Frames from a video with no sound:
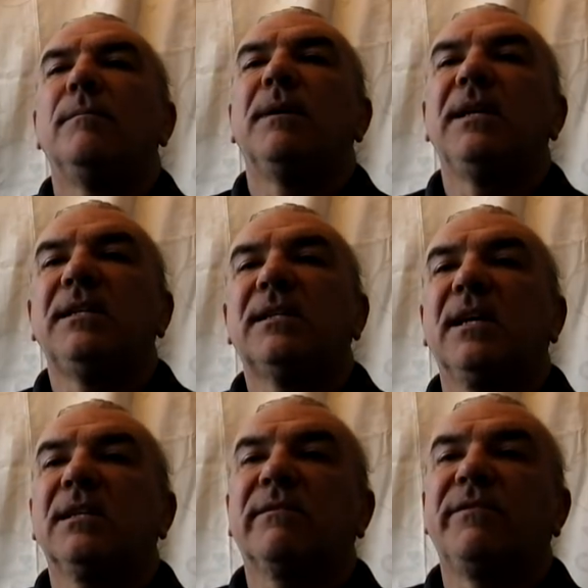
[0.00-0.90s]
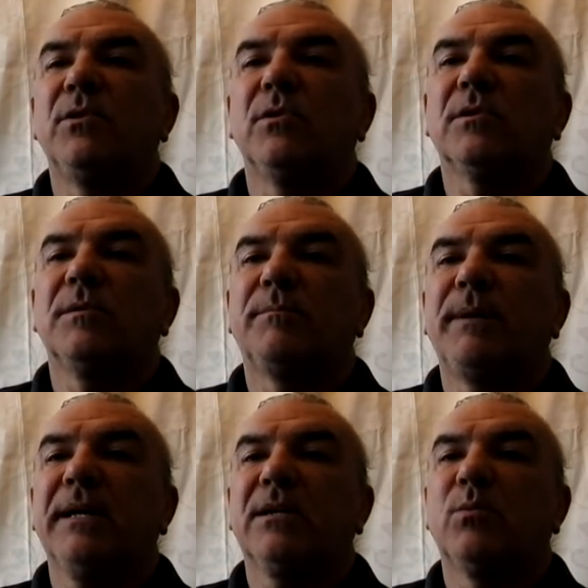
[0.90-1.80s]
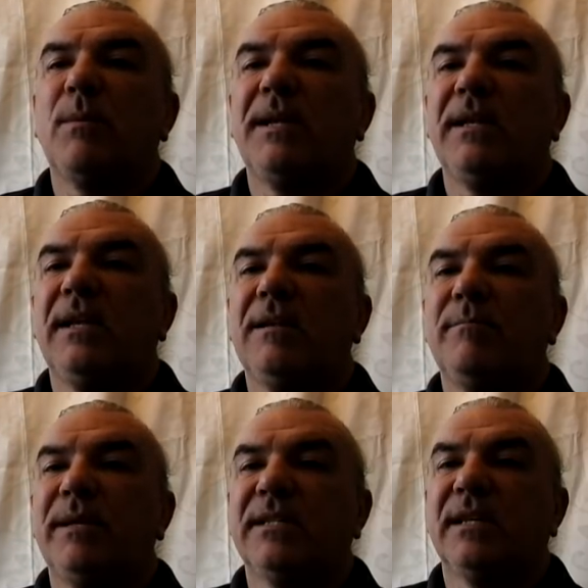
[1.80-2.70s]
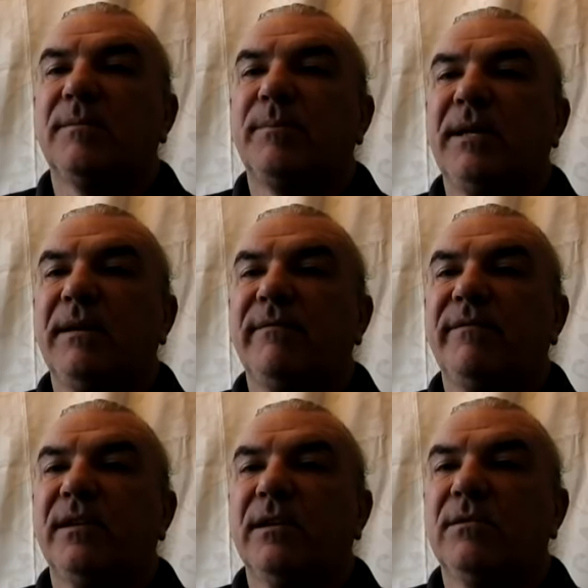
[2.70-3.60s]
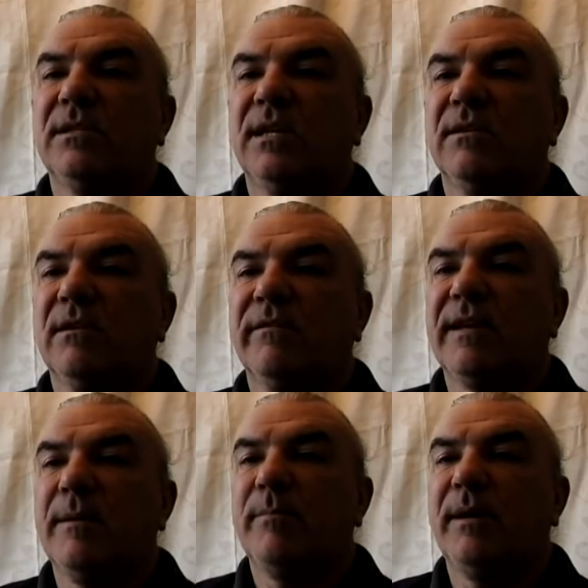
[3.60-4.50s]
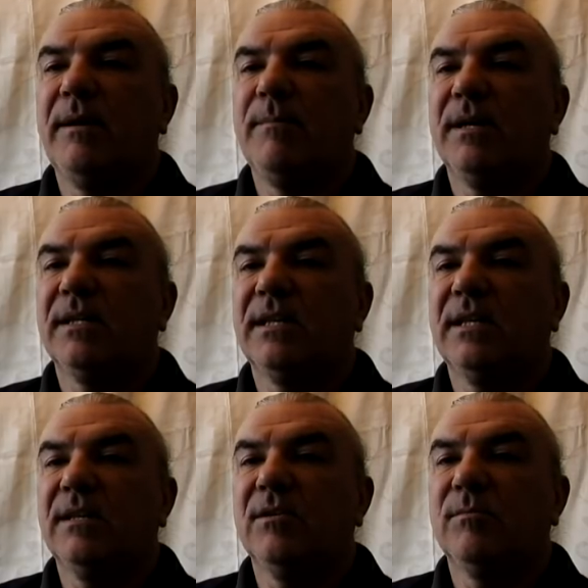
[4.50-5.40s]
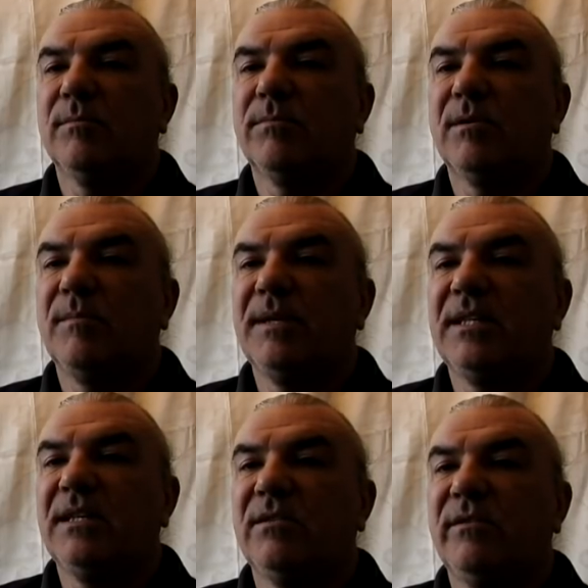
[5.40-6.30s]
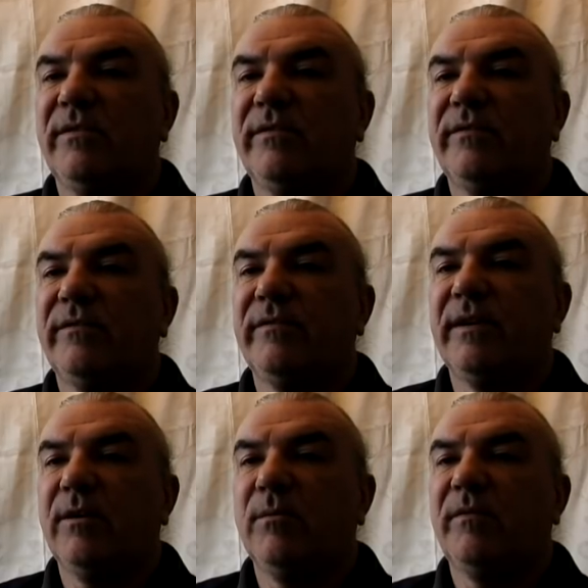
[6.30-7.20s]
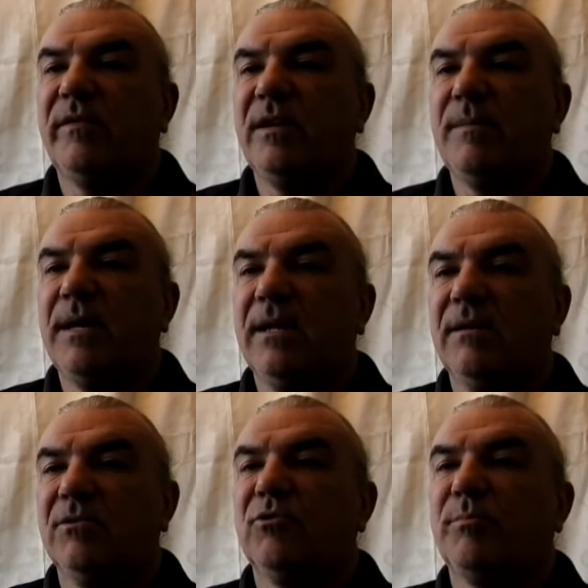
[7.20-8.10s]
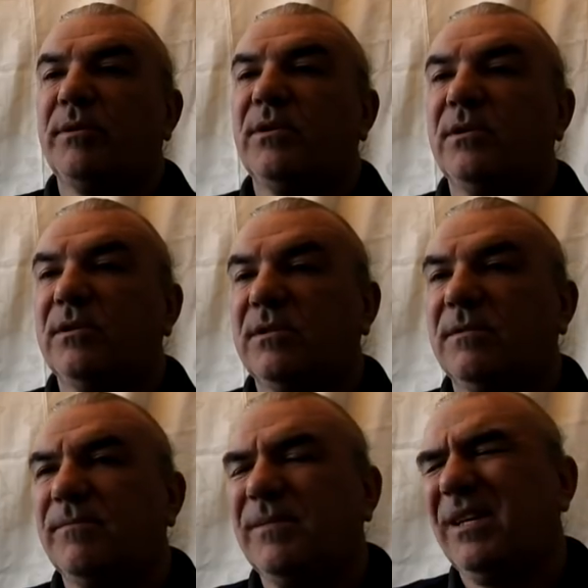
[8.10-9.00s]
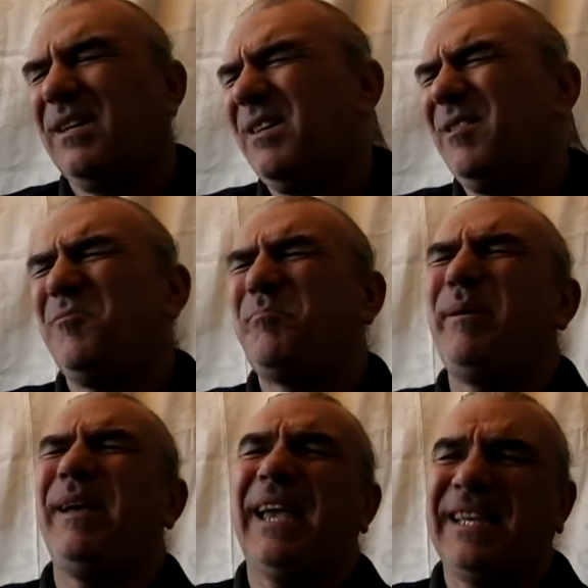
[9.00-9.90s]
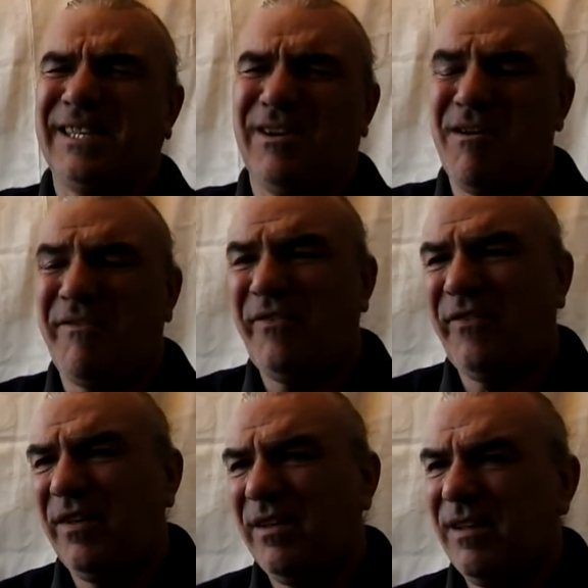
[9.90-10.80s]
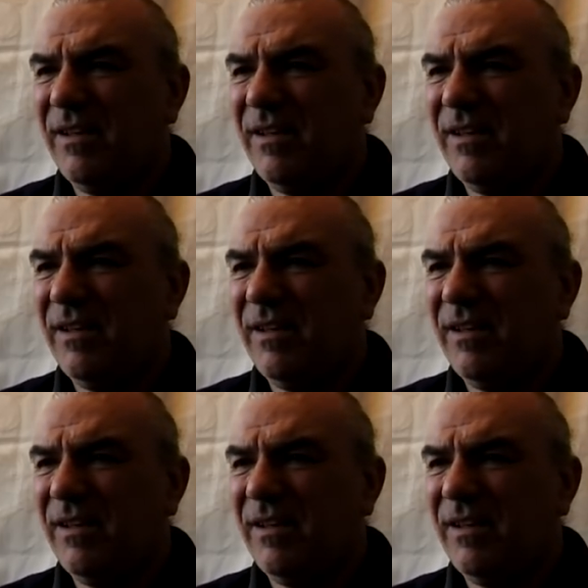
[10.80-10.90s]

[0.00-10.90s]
May's task force backs women in business. PM follows Telegraph campaign by setting up committee to help female entrepreneurs. Oh, piss off.